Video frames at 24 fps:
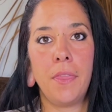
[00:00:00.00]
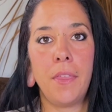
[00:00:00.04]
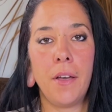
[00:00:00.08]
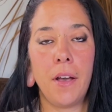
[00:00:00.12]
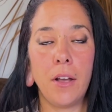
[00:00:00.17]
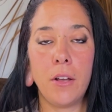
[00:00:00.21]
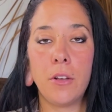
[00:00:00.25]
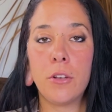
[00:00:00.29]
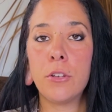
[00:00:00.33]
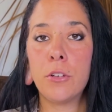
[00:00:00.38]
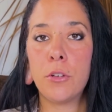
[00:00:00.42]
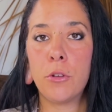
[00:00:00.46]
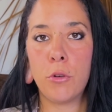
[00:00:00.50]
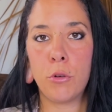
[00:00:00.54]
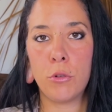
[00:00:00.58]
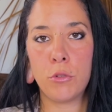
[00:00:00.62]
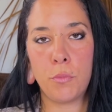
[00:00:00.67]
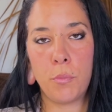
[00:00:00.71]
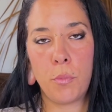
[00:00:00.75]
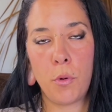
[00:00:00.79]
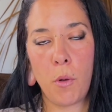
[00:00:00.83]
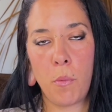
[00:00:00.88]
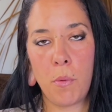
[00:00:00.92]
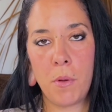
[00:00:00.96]
That could
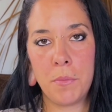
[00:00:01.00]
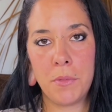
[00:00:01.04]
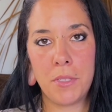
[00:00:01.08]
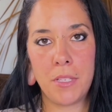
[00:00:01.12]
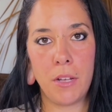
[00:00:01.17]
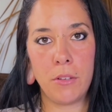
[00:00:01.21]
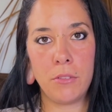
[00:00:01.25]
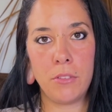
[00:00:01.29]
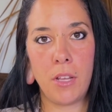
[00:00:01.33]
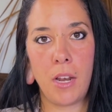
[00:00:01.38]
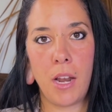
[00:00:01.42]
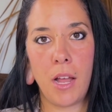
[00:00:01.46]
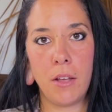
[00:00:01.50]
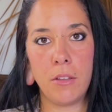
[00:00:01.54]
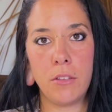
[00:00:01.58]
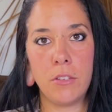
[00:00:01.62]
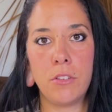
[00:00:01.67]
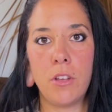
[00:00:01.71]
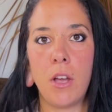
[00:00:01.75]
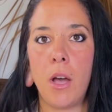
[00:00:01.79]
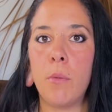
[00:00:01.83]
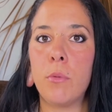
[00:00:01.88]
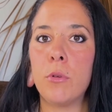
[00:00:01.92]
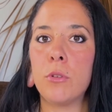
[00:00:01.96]
cause problems down the line,
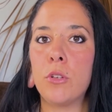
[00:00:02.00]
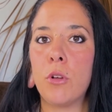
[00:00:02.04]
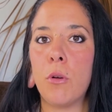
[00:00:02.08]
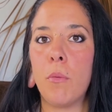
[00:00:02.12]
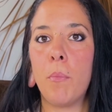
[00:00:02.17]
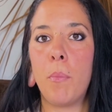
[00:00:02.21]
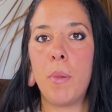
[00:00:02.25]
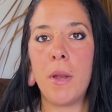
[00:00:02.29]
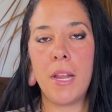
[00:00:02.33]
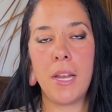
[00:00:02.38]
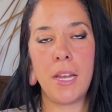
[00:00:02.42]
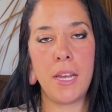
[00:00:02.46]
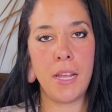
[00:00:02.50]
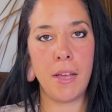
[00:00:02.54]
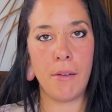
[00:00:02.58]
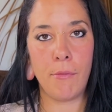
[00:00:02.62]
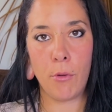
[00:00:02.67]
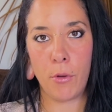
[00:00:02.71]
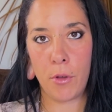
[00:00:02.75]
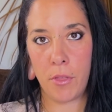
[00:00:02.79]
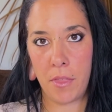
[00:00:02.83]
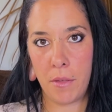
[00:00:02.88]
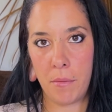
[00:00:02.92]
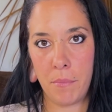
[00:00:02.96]
so I would completely
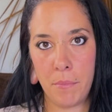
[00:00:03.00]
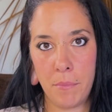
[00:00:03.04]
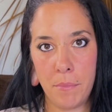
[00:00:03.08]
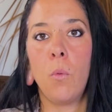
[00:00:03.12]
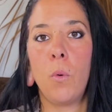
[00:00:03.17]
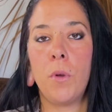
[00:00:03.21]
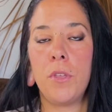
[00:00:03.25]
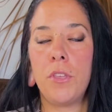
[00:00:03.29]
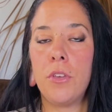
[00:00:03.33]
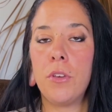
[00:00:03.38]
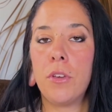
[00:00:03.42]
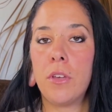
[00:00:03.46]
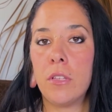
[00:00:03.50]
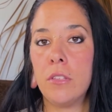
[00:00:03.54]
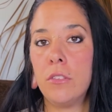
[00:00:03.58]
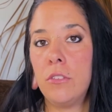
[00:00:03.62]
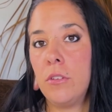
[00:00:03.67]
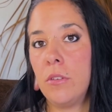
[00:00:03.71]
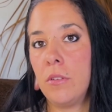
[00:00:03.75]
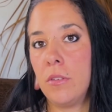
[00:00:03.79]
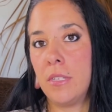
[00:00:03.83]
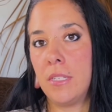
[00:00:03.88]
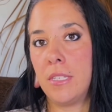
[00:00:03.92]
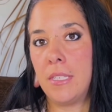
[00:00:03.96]
avoid them. What you can
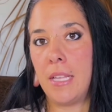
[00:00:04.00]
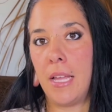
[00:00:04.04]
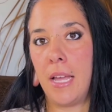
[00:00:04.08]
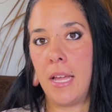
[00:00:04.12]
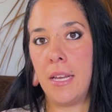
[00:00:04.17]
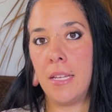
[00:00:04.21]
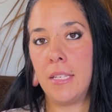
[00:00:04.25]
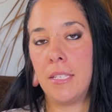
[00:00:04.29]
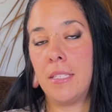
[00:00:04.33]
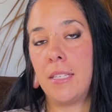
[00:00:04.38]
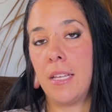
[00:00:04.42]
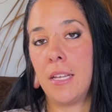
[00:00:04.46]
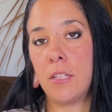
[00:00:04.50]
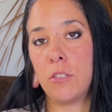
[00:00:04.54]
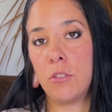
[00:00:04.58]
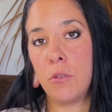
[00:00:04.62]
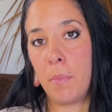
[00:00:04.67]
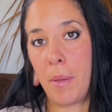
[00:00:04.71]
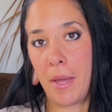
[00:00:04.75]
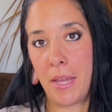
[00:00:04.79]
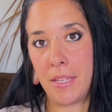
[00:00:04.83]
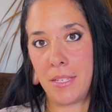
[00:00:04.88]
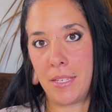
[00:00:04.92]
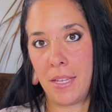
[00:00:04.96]
do instead is stick to
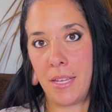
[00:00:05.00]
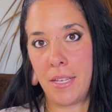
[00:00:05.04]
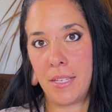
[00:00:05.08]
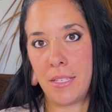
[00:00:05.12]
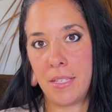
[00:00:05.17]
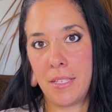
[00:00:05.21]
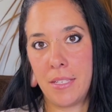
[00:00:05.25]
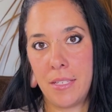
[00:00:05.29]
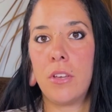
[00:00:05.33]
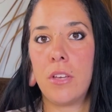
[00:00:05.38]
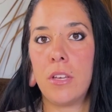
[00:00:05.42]
basics.